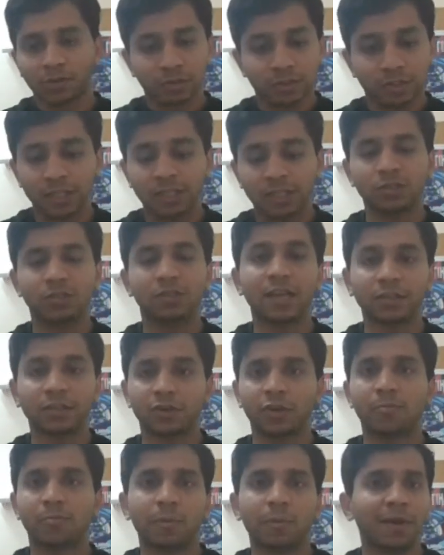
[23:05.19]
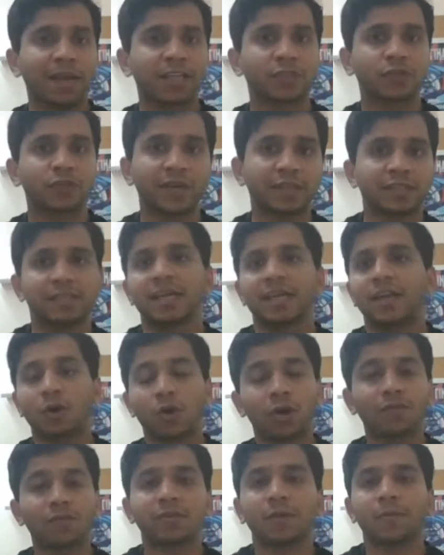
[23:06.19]
these there are three people xyz and
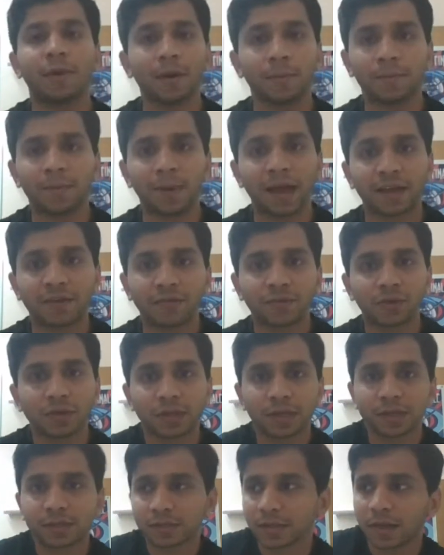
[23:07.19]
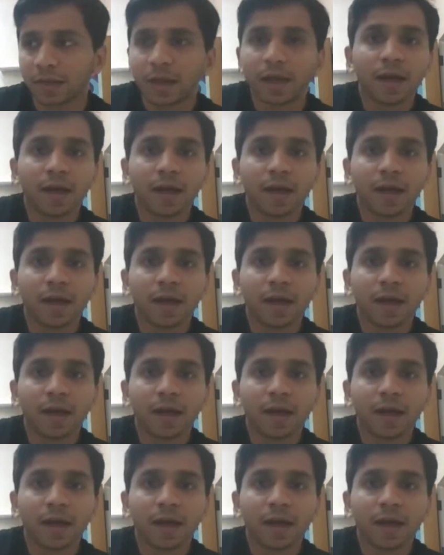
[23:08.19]
all of them are applying for this